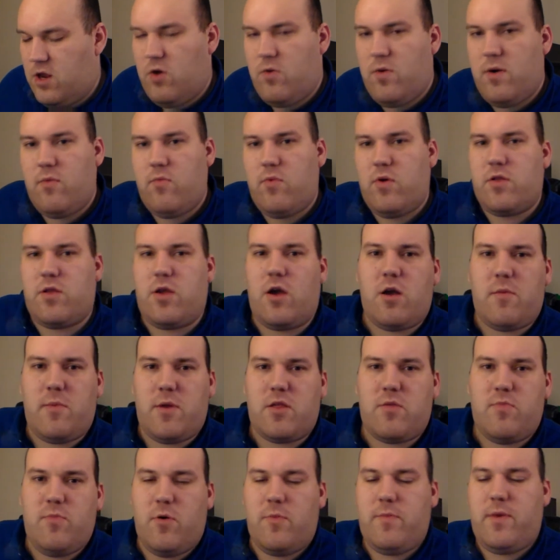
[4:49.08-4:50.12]
You know what? We'll talk
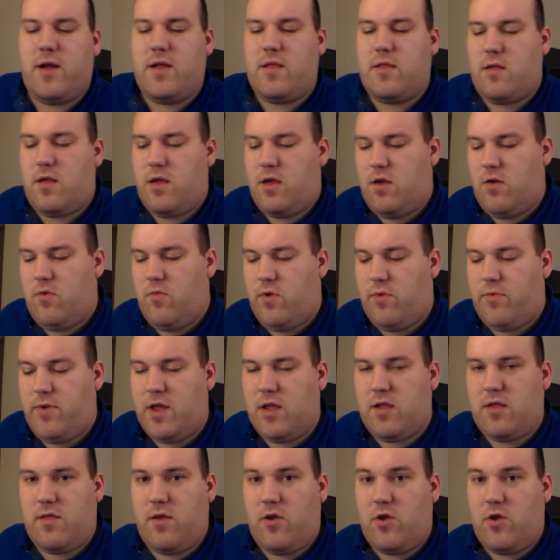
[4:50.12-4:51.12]
about Spore Mines when we get